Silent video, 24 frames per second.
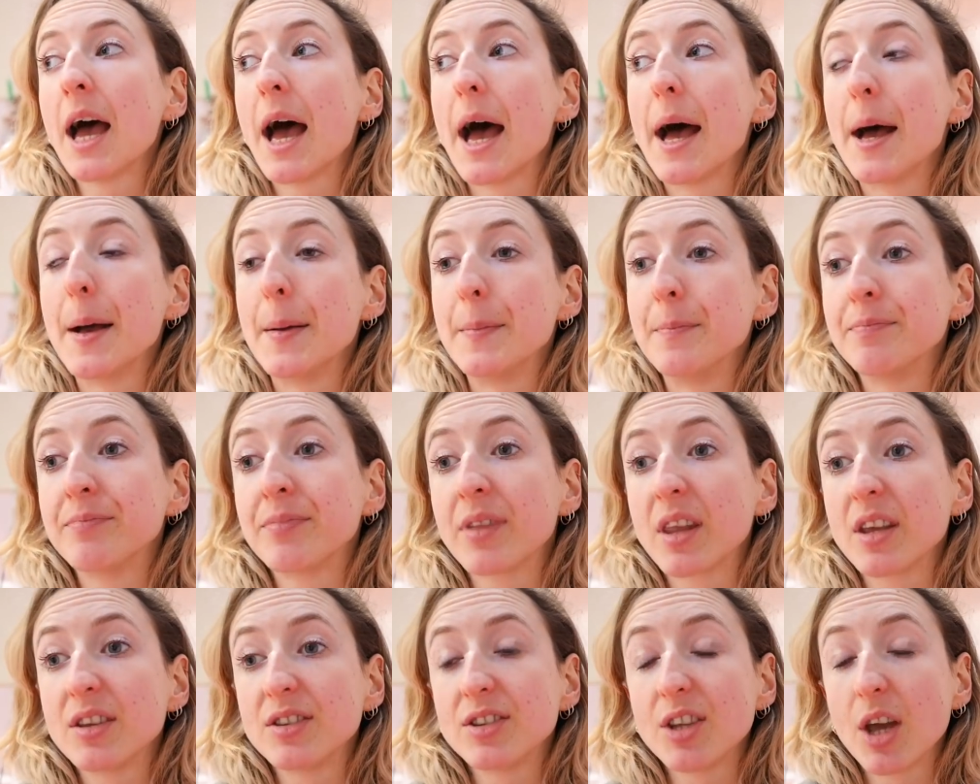Um,
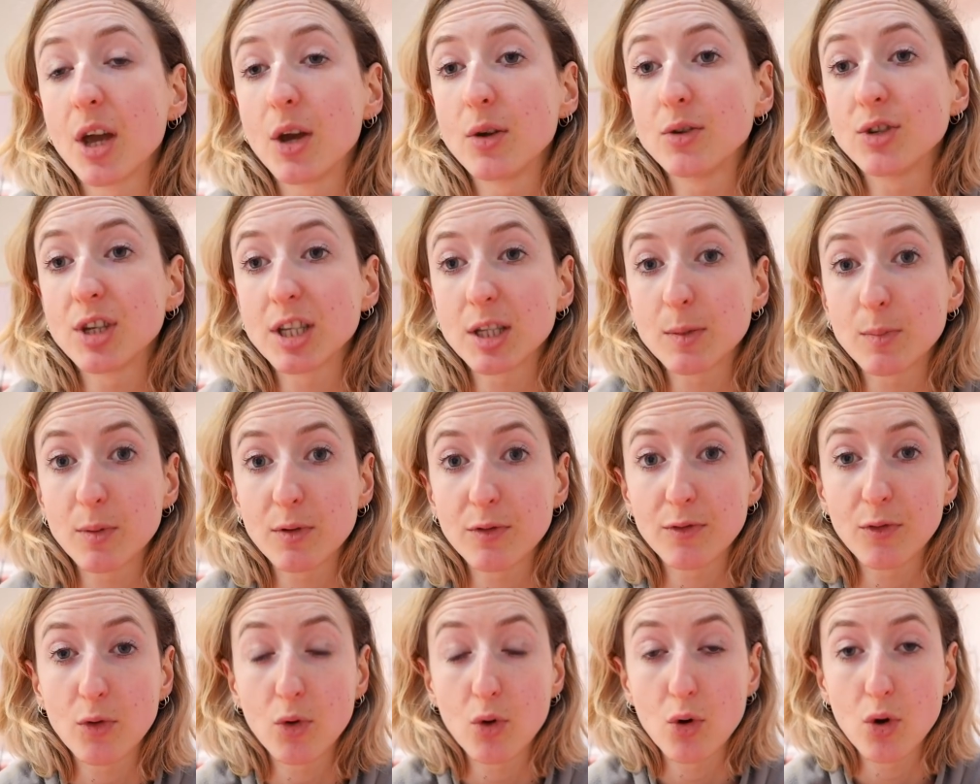so just
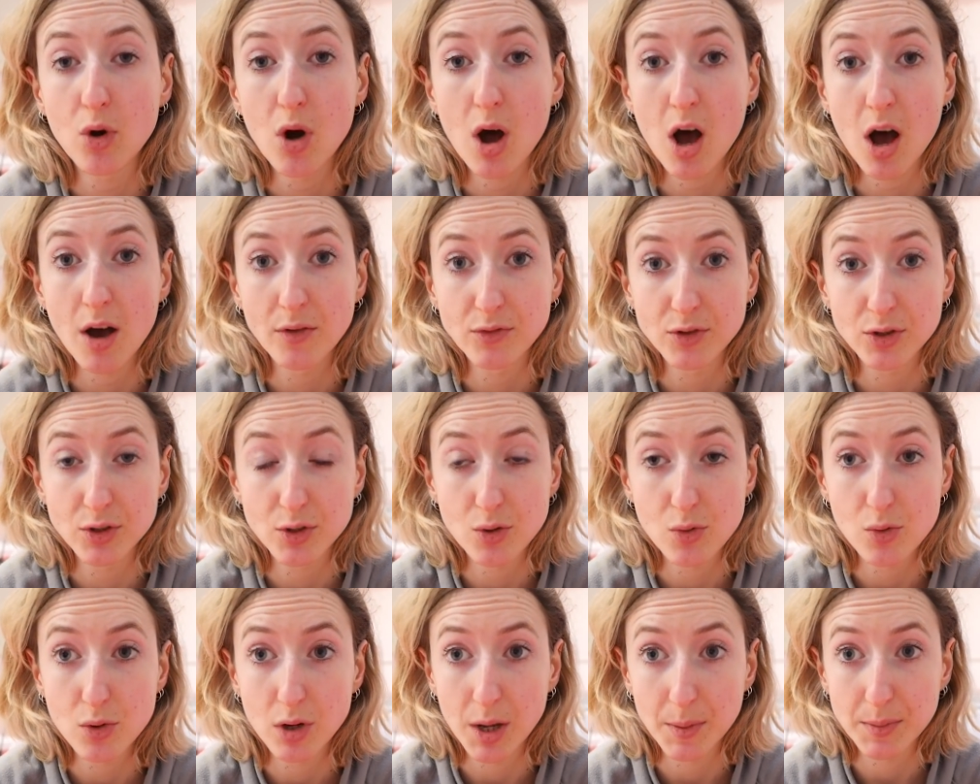before after
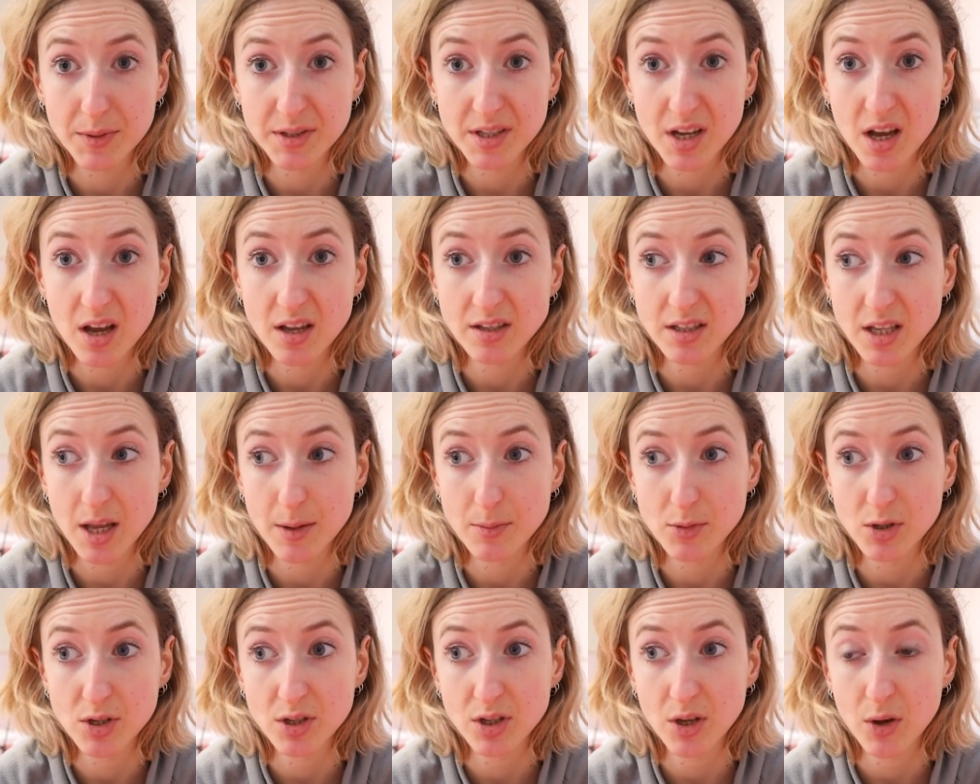school club starts, I'm
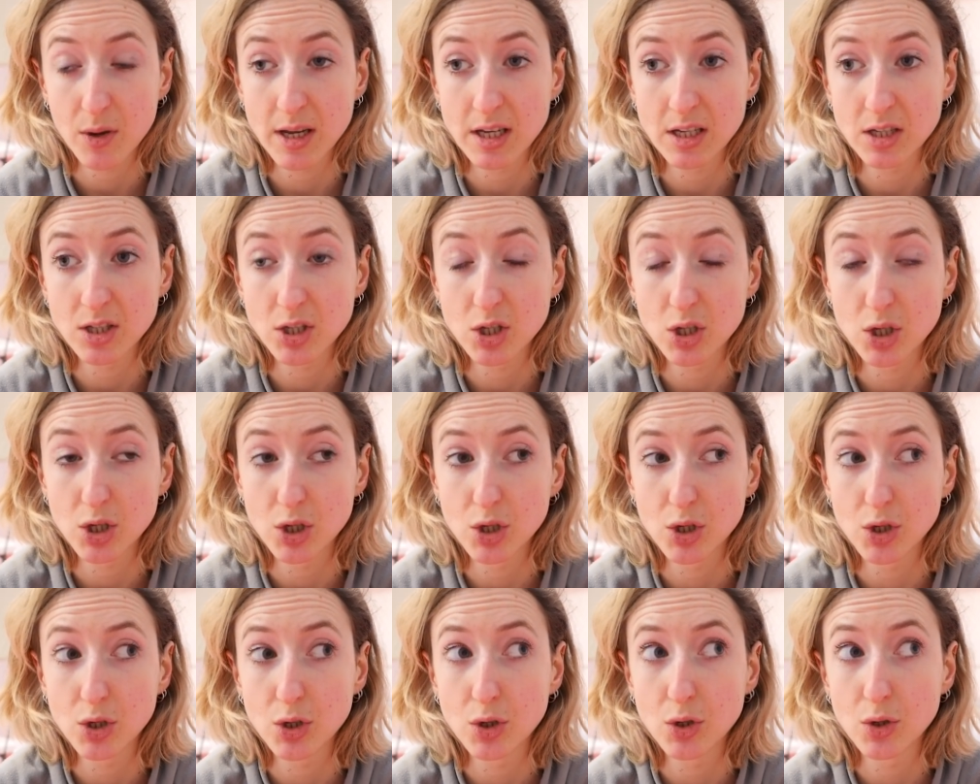just going
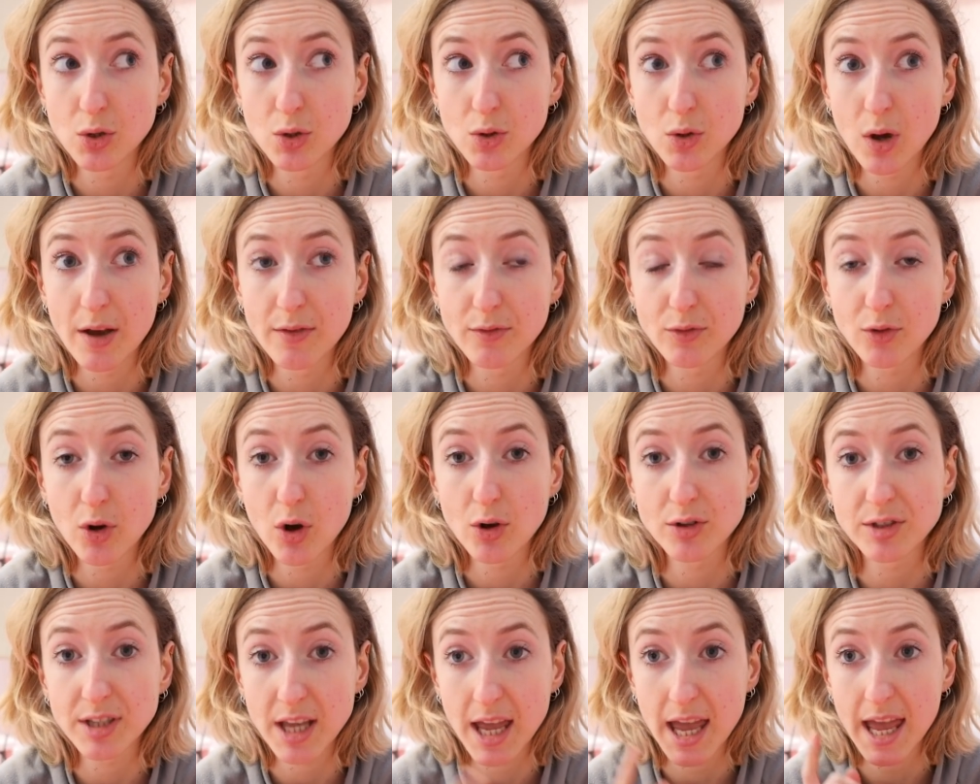to, I've
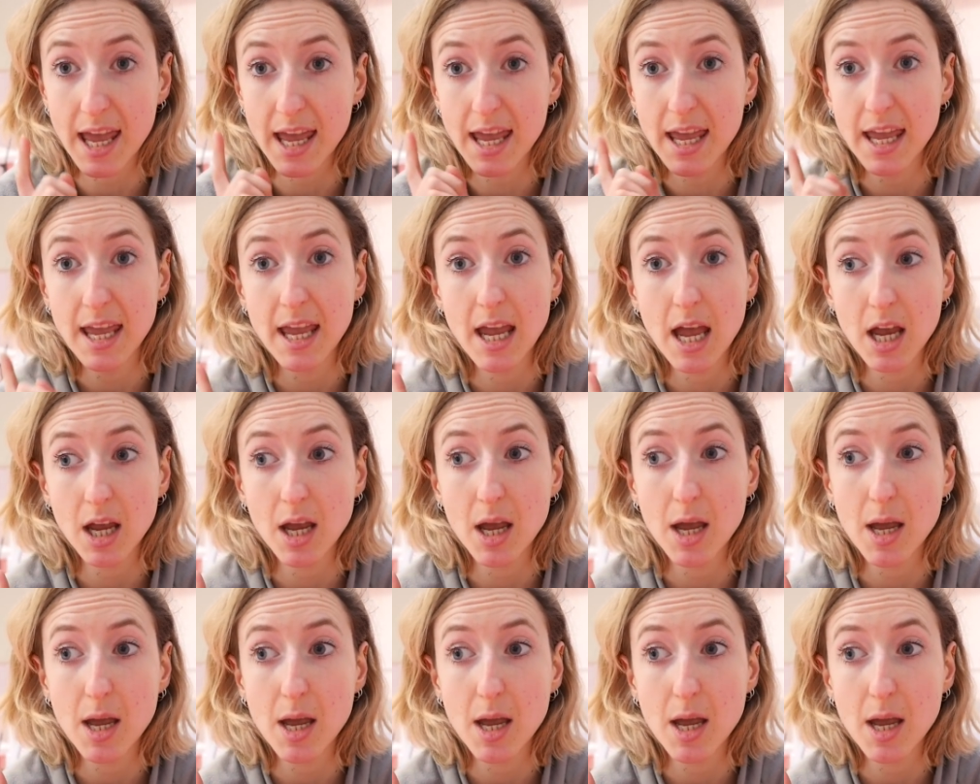got a